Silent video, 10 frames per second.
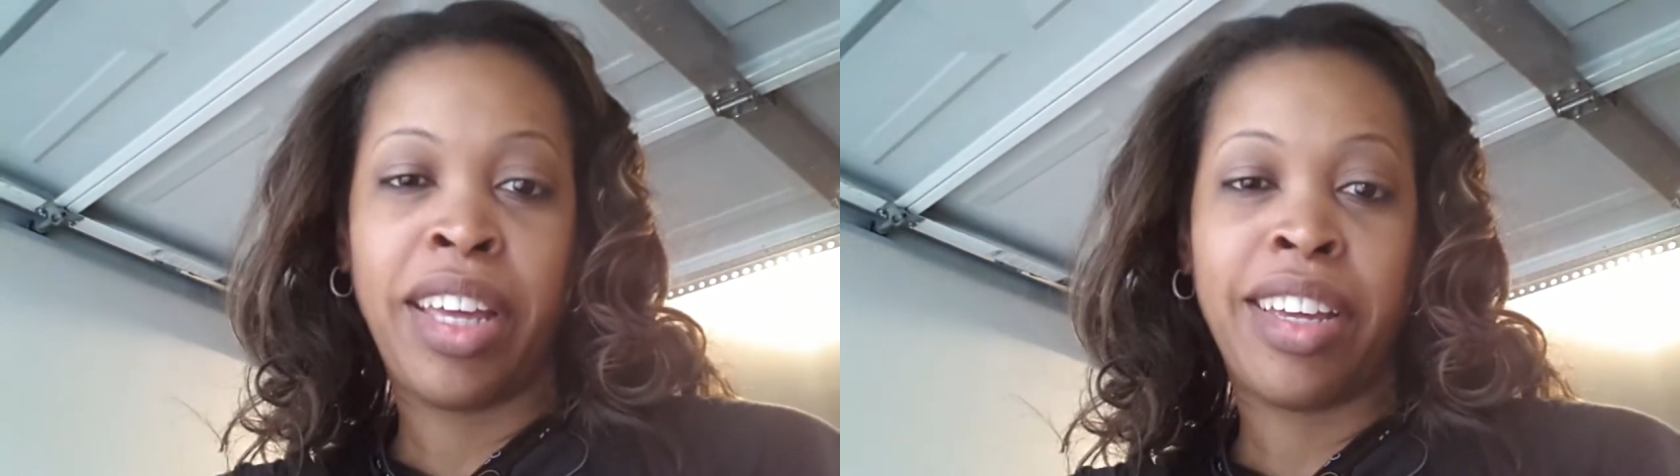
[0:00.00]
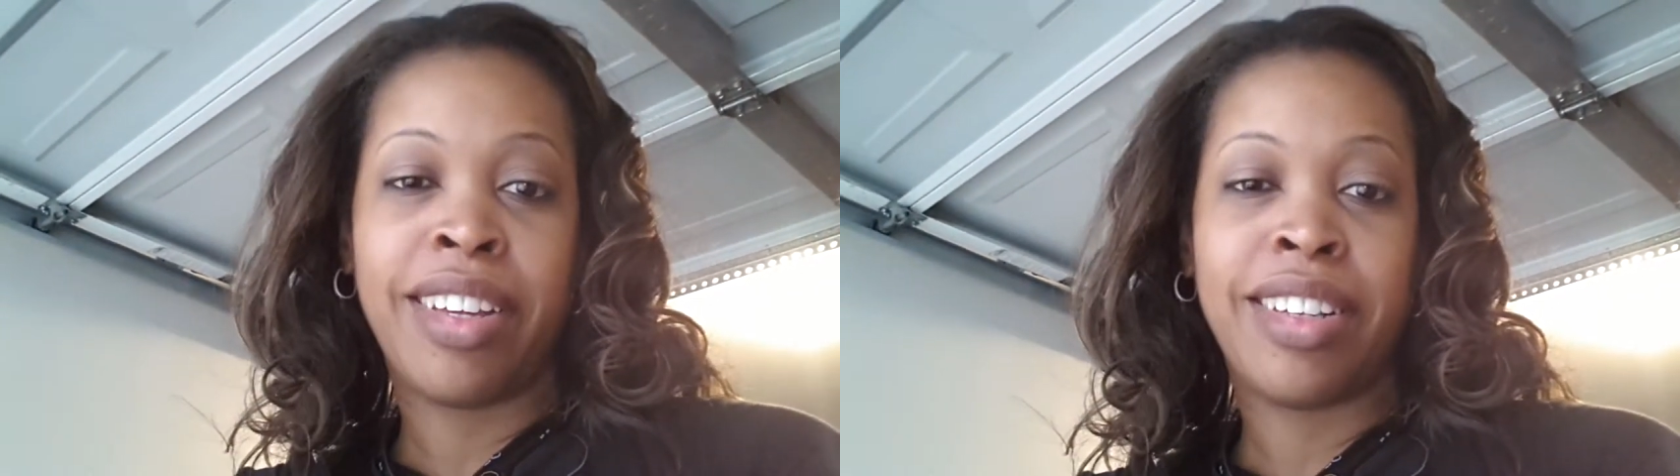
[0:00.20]

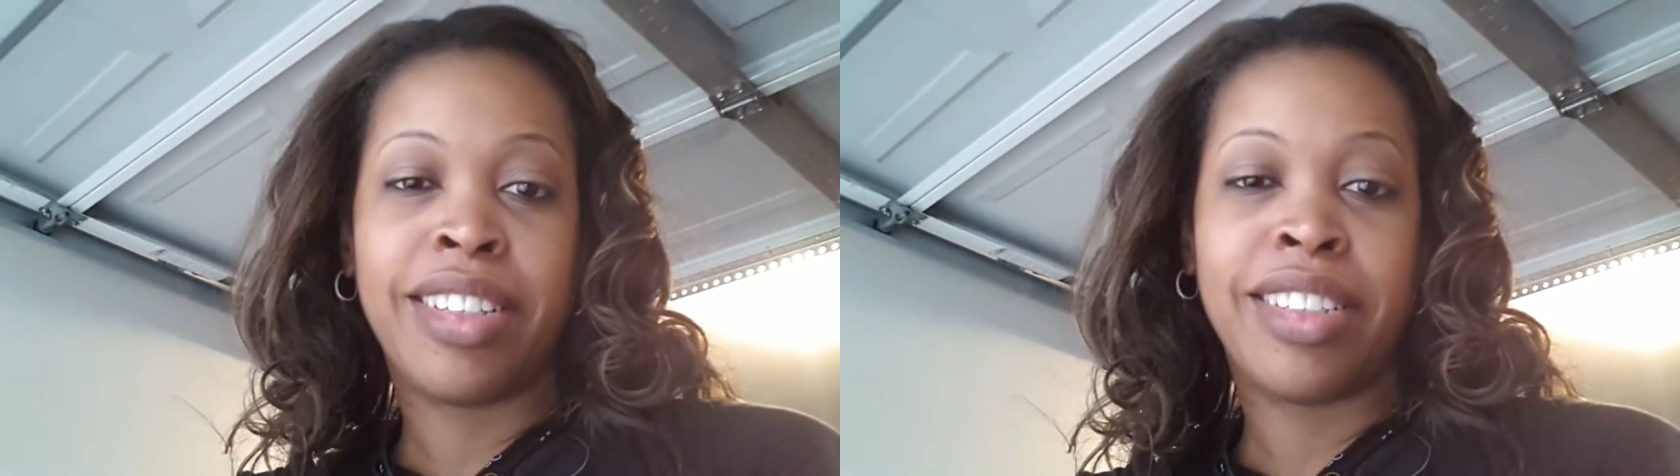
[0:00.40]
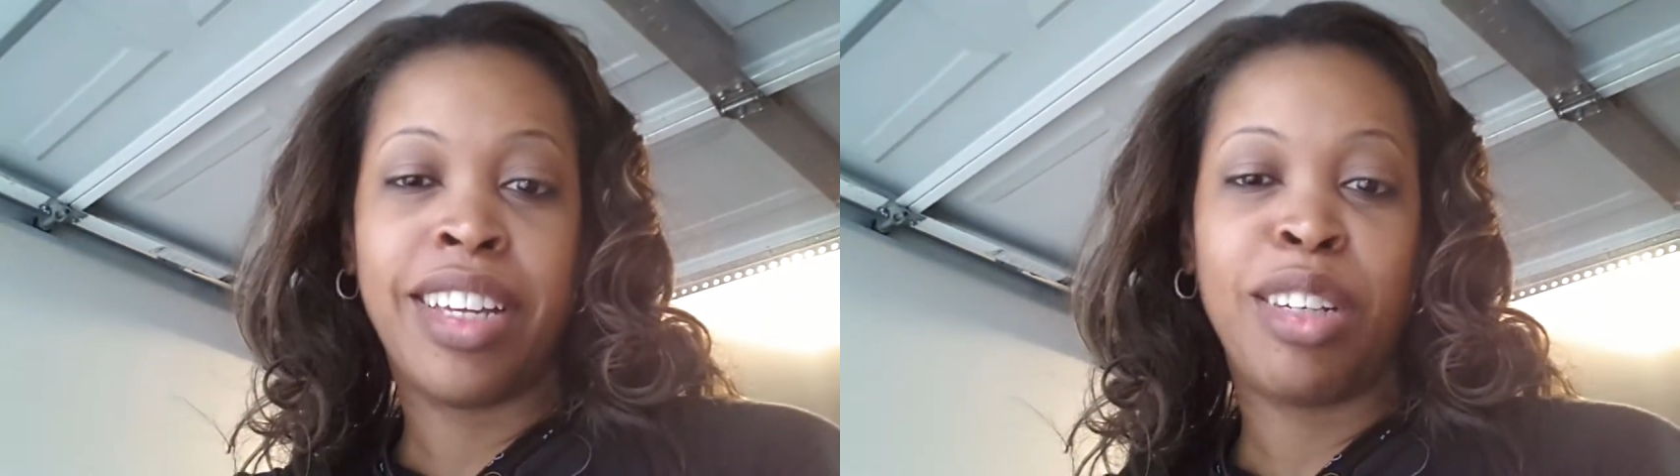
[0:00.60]

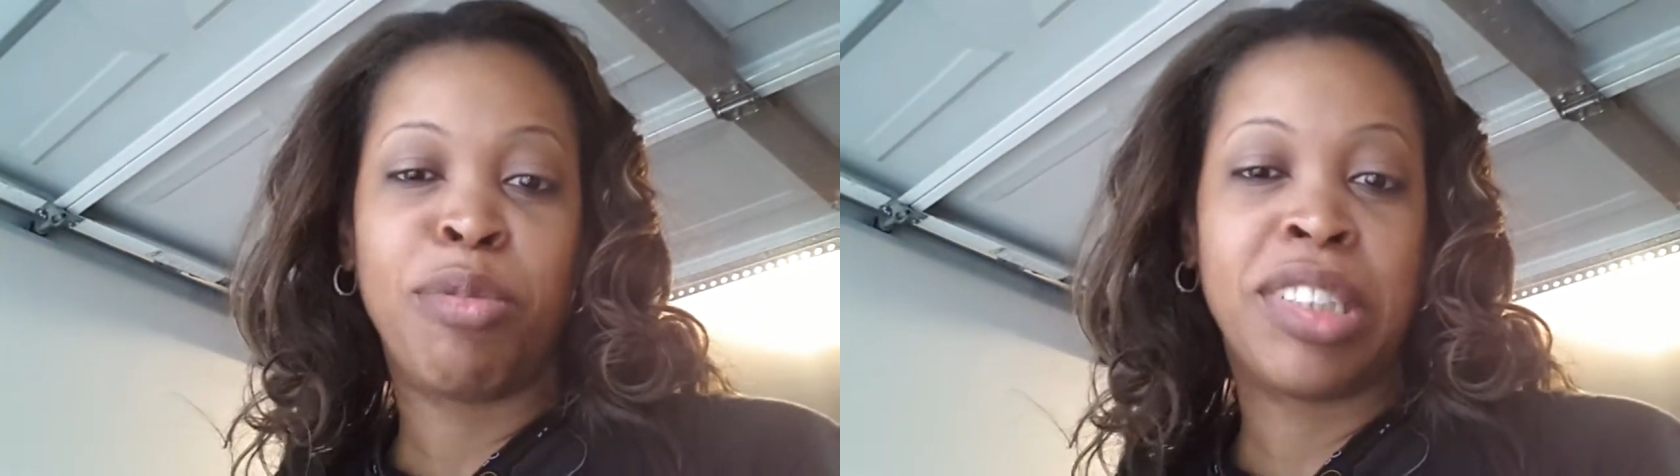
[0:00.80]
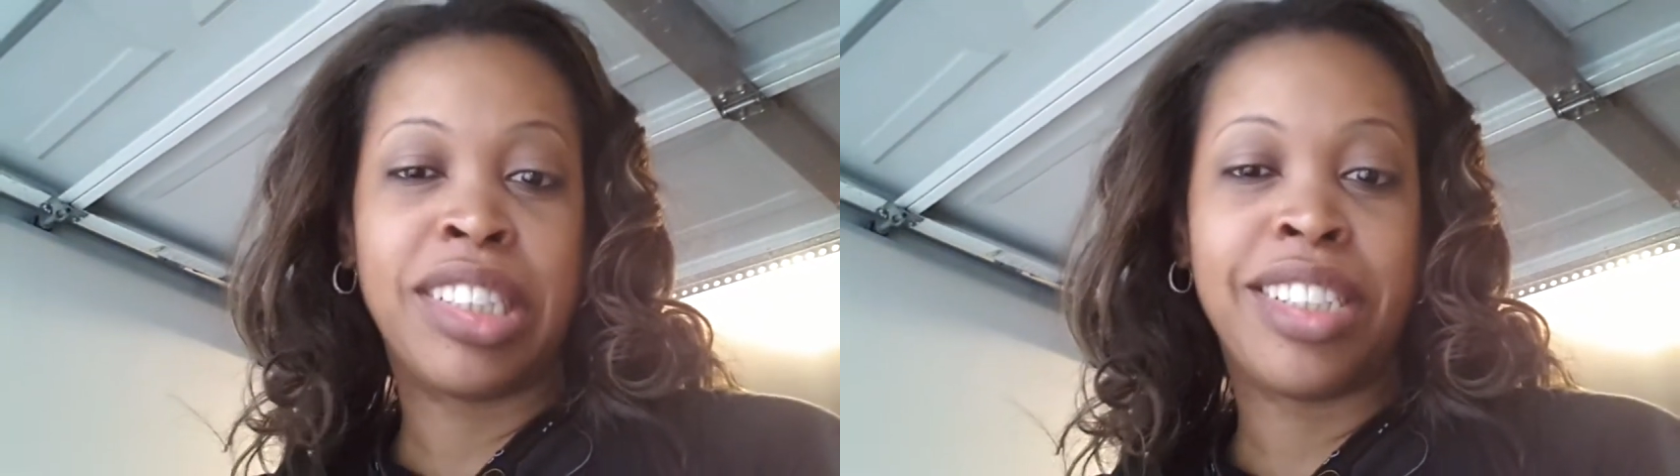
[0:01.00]
is in the
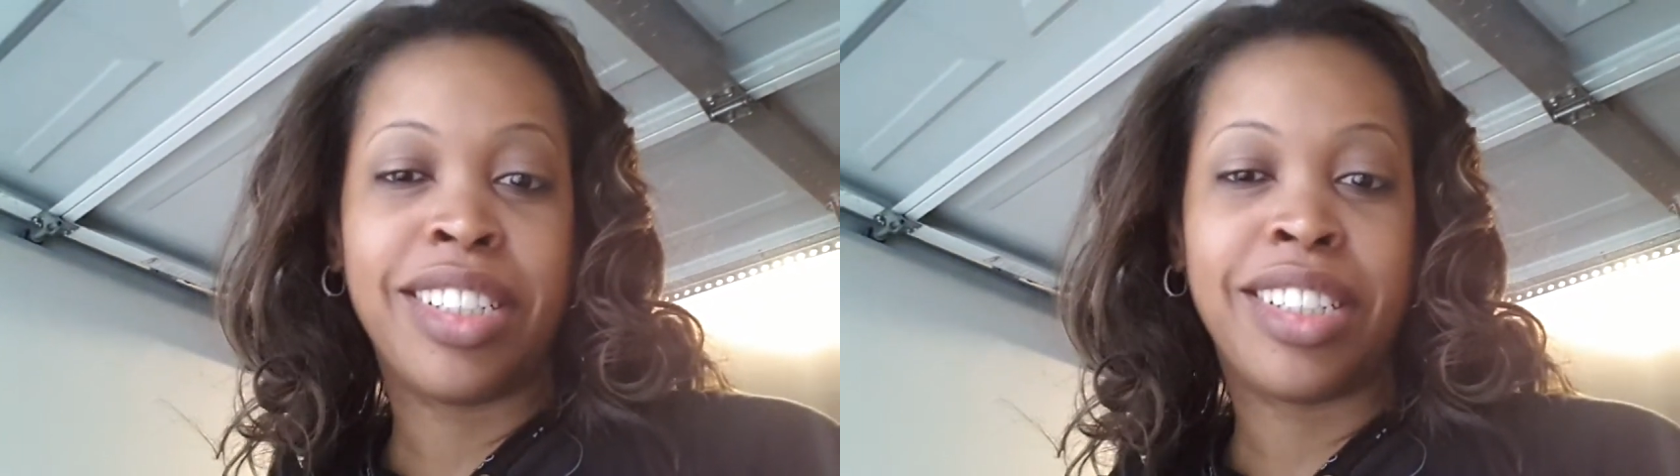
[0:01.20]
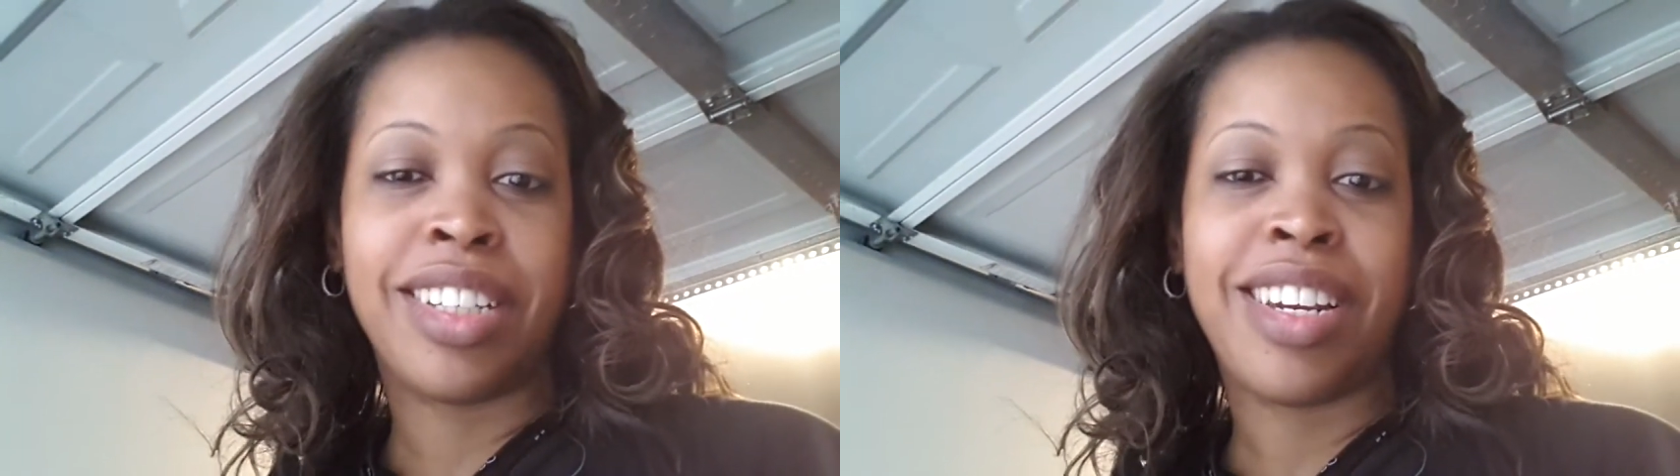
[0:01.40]
wilderness,